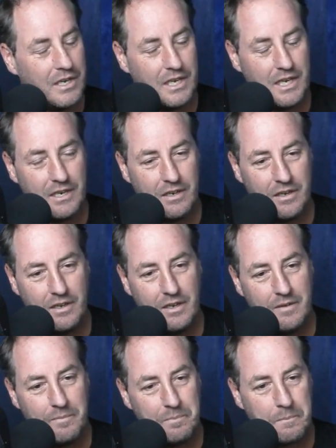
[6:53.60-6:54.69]
And then
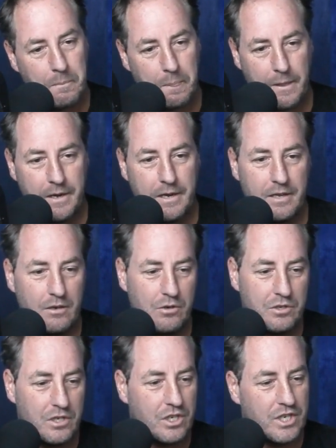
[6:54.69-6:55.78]

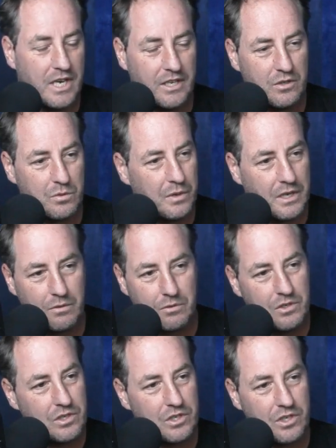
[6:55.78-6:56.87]
losing Shan's wicket
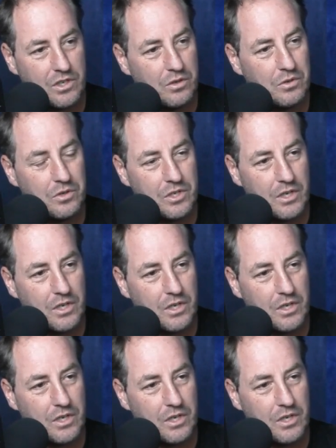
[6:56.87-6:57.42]
was just huge.